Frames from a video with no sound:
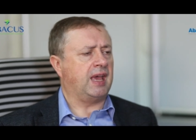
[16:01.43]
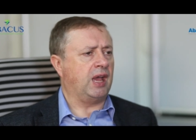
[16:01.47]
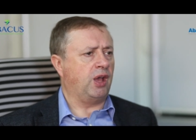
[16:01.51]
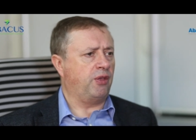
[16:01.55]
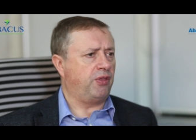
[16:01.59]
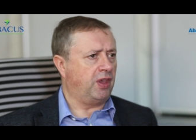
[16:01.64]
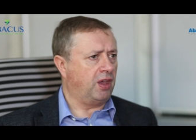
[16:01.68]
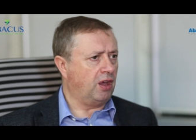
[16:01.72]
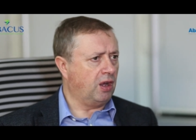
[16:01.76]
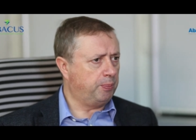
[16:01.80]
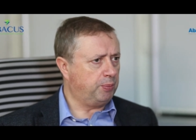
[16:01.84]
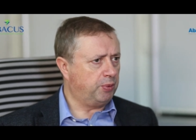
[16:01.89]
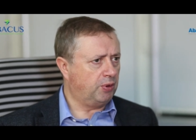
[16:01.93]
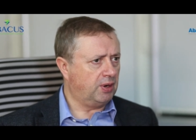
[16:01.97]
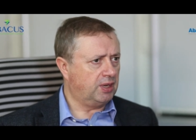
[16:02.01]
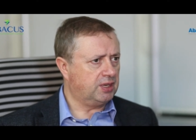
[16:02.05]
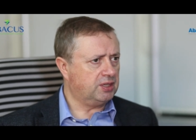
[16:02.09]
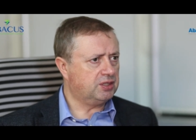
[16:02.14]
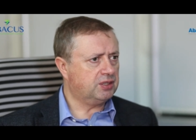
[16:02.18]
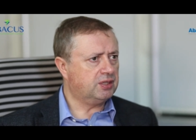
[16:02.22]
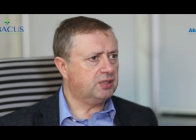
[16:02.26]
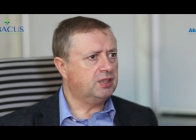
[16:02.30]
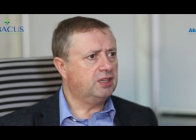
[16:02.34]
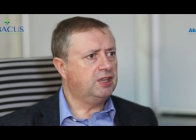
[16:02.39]
how they
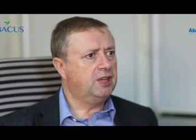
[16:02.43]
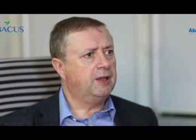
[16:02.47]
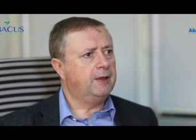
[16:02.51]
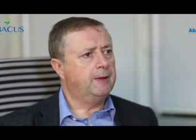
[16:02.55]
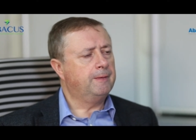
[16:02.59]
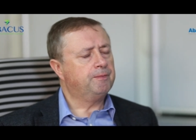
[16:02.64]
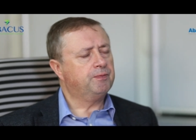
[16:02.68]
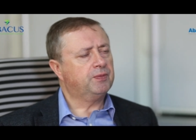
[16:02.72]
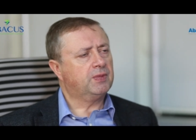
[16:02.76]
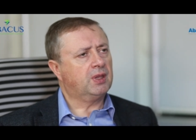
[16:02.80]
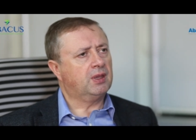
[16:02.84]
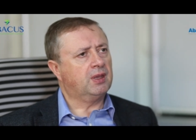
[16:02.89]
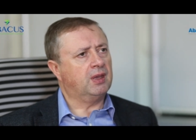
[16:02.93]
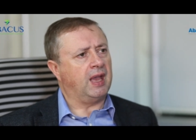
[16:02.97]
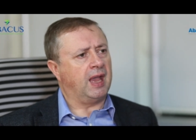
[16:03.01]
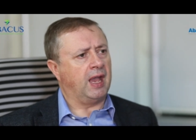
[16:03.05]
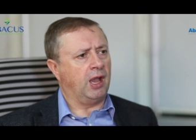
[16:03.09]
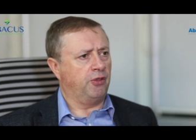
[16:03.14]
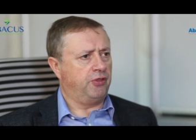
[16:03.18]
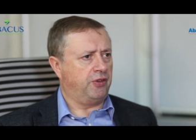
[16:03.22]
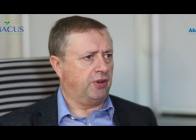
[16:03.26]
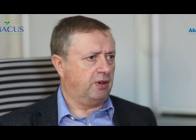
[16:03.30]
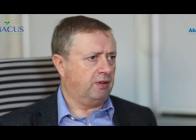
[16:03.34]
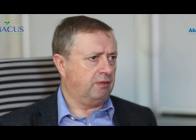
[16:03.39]
operate,
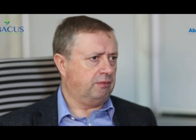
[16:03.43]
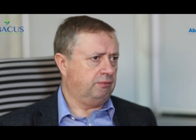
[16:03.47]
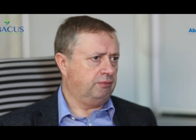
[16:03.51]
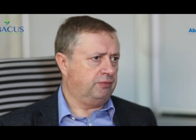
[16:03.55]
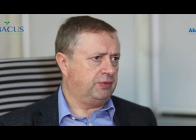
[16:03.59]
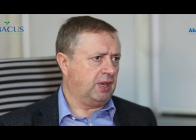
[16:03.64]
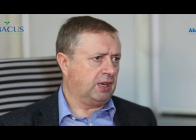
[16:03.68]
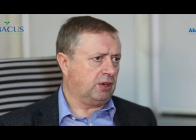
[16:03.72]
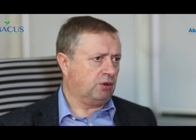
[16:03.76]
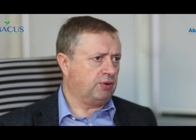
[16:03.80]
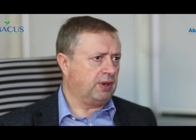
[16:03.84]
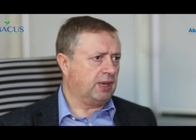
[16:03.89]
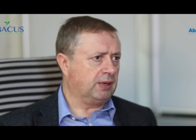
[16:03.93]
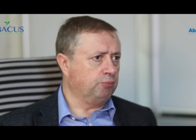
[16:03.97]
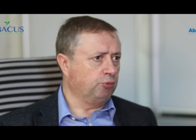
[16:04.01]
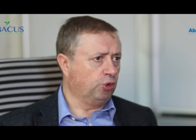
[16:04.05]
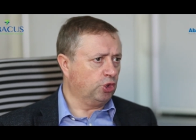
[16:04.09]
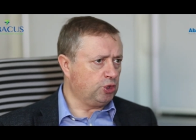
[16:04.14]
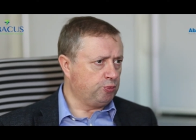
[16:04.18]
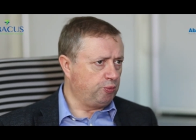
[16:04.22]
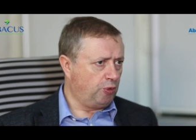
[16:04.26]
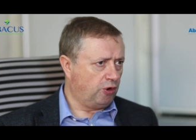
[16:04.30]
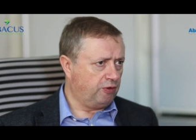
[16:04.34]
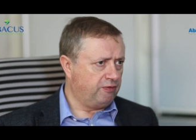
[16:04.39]
how they create
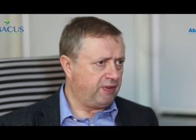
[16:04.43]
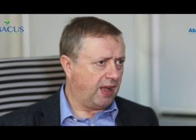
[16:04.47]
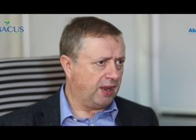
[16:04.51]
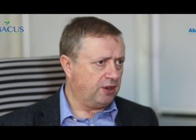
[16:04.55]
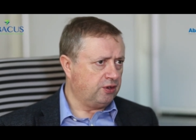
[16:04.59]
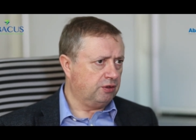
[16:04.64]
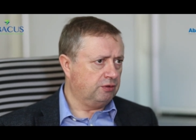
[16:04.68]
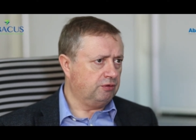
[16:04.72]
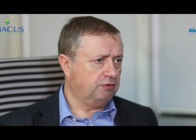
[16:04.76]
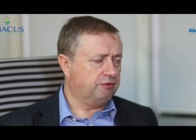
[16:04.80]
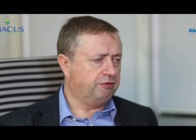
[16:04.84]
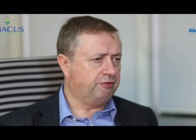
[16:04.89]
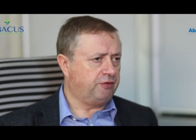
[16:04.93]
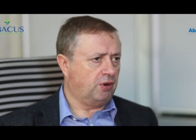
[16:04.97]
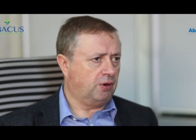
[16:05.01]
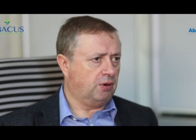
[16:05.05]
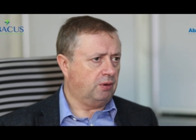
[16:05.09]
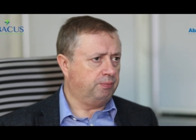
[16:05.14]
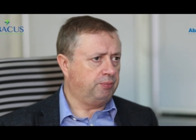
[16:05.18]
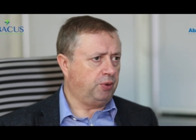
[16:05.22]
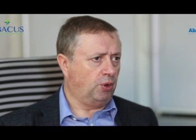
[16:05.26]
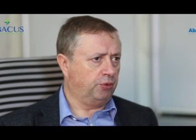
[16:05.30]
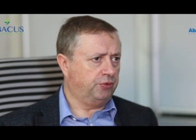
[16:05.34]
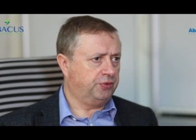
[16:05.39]
much more value
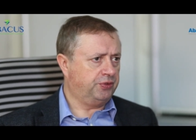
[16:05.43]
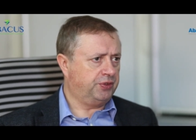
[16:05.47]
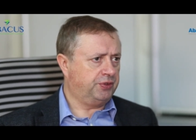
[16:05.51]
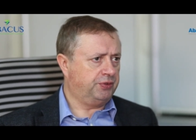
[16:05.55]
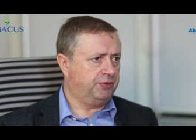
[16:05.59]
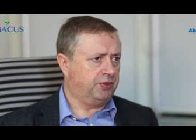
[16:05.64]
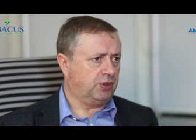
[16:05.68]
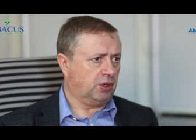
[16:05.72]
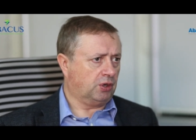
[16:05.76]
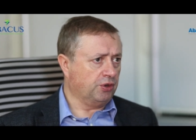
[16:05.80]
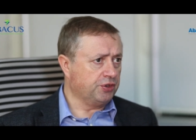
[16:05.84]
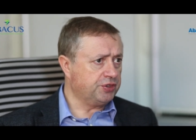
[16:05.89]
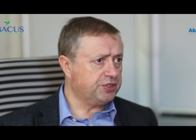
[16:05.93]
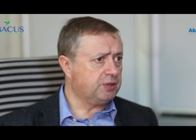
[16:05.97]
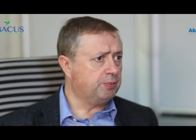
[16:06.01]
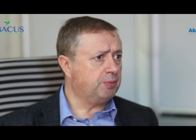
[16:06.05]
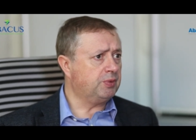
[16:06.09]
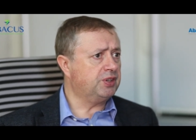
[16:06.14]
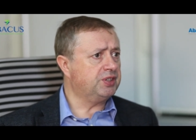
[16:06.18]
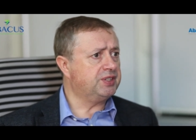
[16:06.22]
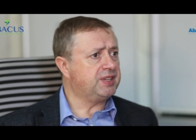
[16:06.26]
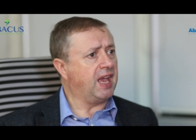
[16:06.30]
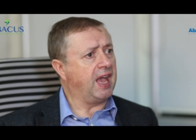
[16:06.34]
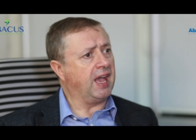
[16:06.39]
for both the
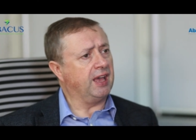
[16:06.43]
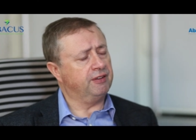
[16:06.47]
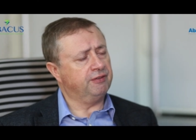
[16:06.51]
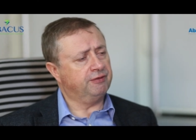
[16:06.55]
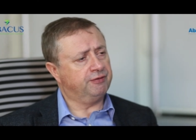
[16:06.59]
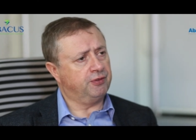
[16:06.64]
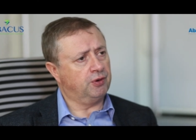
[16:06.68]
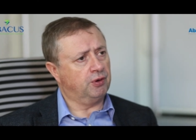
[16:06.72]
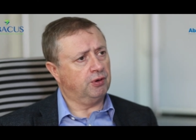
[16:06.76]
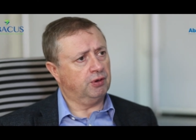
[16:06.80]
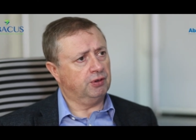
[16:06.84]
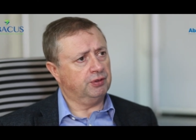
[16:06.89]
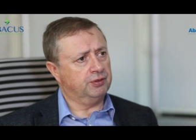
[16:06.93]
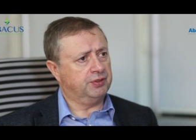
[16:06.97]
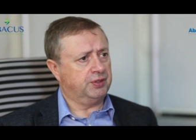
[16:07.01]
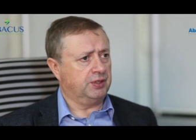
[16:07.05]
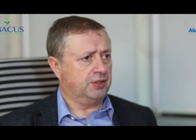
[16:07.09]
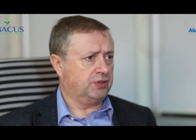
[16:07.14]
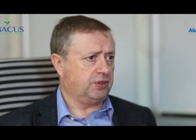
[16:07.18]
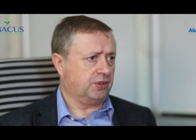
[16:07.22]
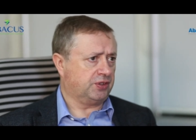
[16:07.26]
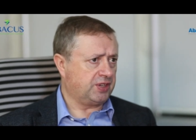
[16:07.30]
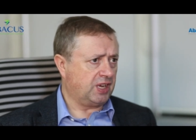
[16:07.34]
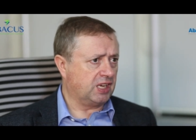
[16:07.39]
customers and for
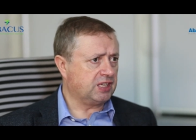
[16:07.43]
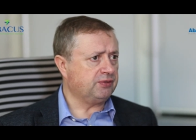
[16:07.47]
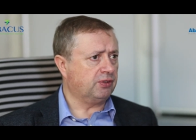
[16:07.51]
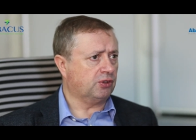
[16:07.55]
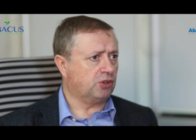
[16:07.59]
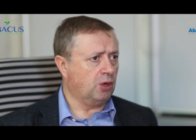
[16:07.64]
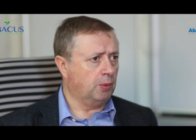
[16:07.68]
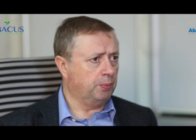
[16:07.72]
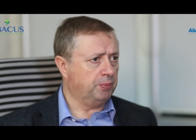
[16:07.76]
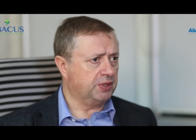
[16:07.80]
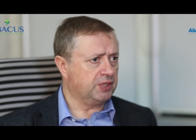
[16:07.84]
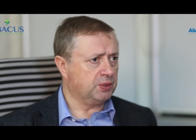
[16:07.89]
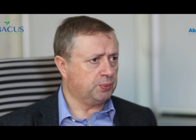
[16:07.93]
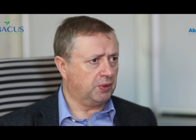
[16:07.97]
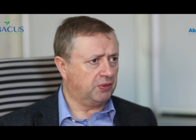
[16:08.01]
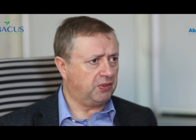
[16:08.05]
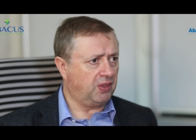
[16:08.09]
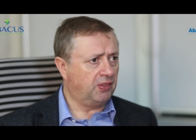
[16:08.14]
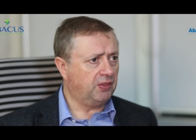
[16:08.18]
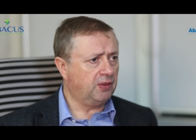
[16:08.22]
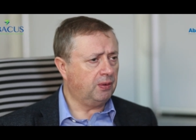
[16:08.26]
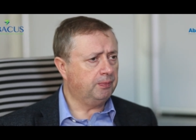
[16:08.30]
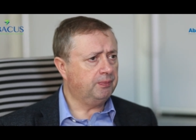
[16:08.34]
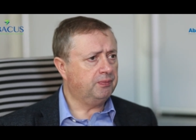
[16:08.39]
the successful companies
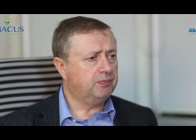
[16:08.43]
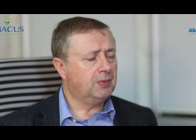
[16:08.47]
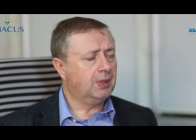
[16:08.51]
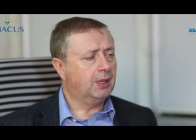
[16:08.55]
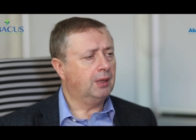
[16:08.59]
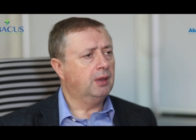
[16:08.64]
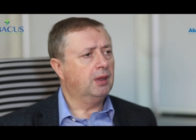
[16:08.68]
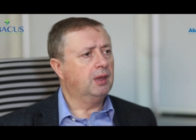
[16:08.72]
within them,